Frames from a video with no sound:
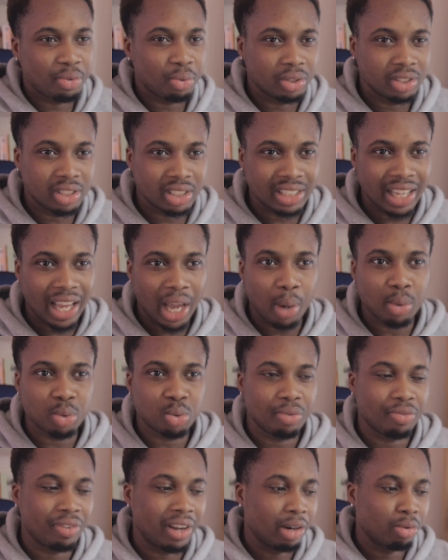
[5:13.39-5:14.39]
which just helps
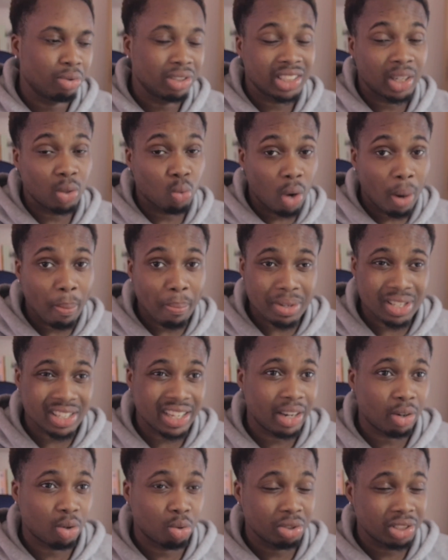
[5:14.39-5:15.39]
with like risking
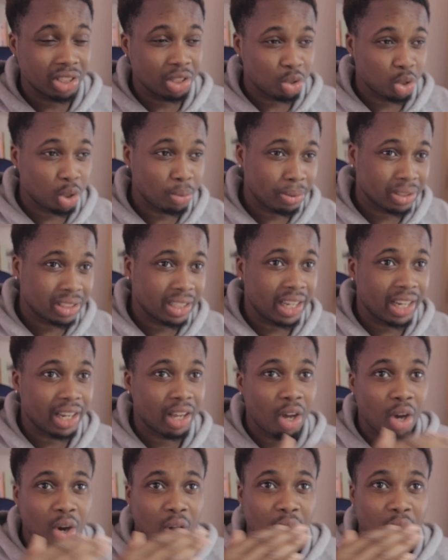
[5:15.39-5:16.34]
1% or risking 2%,